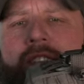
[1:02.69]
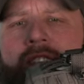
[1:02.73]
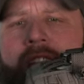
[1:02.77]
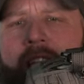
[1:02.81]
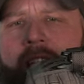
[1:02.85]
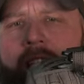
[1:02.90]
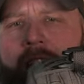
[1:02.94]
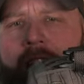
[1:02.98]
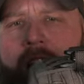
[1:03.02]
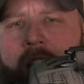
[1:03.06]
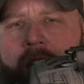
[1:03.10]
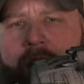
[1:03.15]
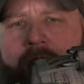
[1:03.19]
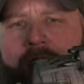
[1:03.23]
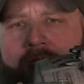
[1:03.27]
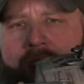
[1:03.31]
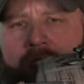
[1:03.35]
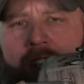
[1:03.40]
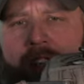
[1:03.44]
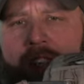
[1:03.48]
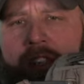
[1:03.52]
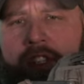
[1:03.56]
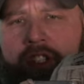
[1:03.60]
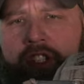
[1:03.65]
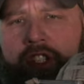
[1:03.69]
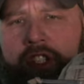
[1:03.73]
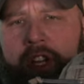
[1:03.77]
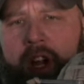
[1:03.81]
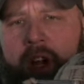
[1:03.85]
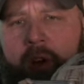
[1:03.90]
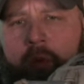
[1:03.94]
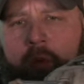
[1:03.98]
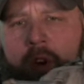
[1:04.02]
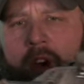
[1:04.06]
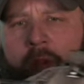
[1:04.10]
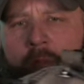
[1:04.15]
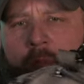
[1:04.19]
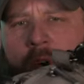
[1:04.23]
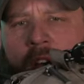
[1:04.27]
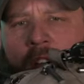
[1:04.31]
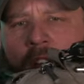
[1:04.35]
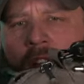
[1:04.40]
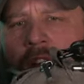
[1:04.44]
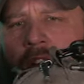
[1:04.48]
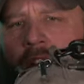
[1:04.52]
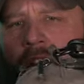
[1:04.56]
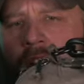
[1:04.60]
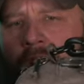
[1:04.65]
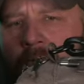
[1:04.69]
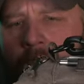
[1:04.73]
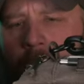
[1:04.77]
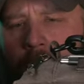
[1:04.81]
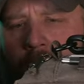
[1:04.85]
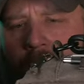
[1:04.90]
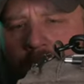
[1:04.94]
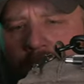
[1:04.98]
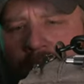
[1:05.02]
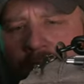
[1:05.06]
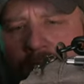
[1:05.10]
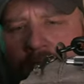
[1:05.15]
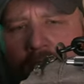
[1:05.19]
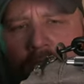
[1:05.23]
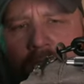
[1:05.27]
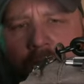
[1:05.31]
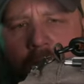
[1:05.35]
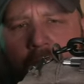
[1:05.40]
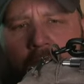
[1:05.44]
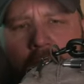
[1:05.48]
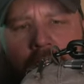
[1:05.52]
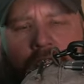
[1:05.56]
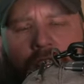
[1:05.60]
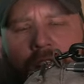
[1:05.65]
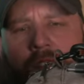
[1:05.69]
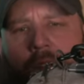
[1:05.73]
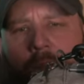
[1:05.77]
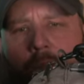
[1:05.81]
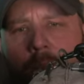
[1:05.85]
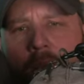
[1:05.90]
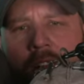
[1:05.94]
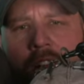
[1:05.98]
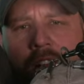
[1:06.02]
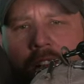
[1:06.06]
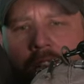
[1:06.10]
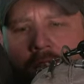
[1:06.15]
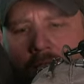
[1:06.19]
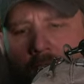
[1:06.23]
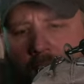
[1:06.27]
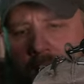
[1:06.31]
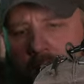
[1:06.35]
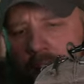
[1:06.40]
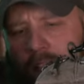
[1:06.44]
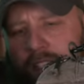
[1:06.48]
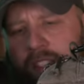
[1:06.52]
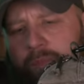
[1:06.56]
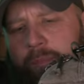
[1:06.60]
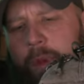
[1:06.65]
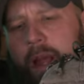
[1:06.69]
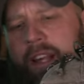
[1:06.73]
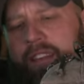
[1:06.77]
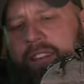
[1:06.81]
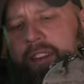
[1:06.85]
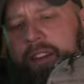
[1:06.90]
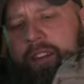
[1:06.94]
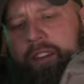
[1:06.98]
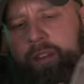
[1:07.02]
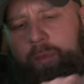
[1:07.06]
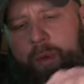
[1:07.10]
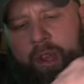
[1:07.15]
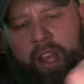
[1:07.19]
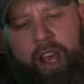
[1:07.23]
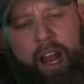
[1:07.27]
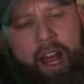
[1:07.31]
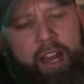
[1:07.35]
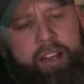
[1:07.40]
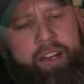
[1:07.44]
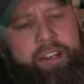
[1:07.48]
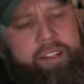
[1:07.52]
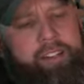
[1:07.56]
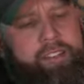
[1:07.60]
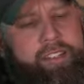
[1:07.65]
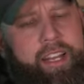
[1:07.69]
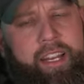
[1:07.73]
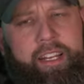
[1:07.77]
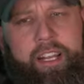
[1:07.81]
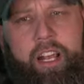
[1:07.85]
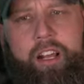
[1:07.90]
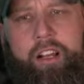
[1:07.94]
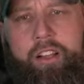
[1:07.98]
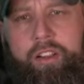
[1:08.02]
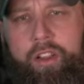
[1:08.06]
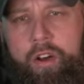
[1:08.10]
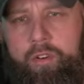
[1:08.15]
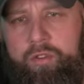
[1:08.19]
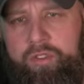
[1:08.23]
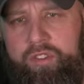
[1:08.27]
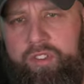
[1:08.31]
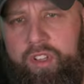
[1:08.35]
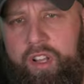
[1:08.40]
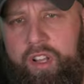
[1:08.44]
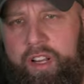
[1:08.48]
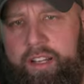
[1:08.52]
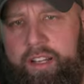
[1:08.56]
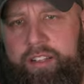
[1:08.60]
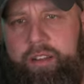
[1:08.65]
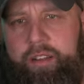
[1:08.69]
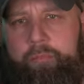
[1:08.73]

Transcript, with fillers: to say, I don't have anything in the GR1, but this is actually bigger than I expected it to be. I didn't take a close look at